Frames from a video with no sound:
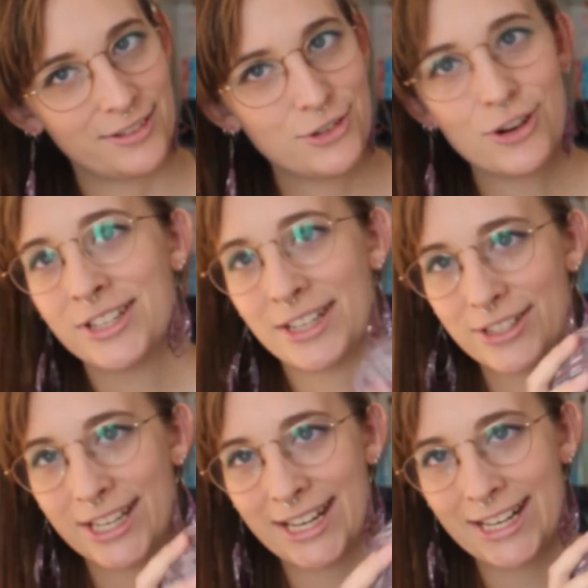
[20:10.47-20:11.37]
Chantal
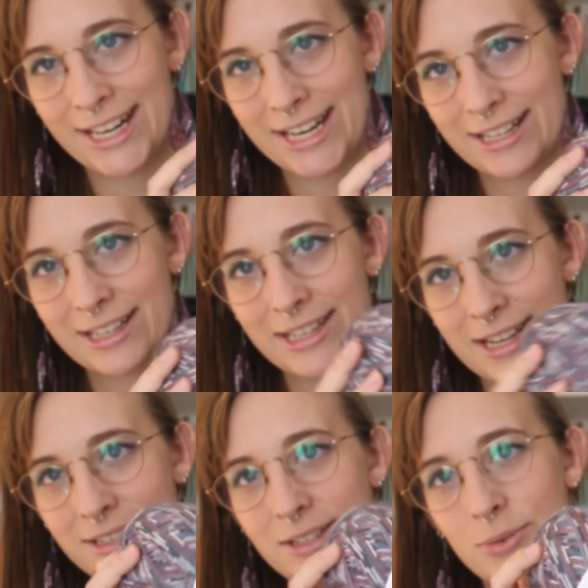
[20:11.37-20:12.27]
to get any hints
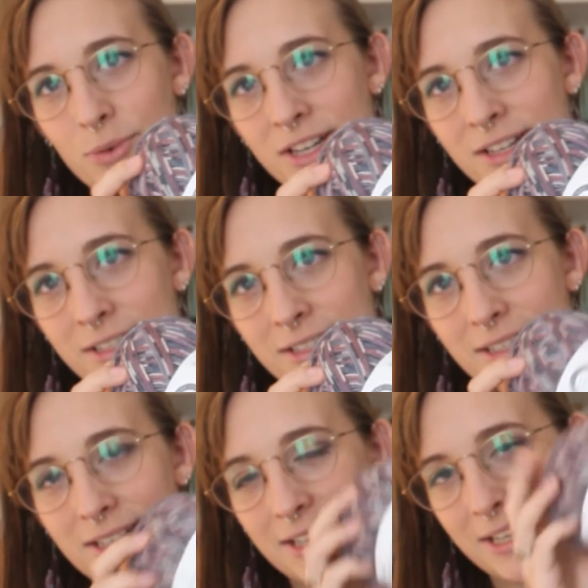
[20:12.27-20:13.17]
as to what it is.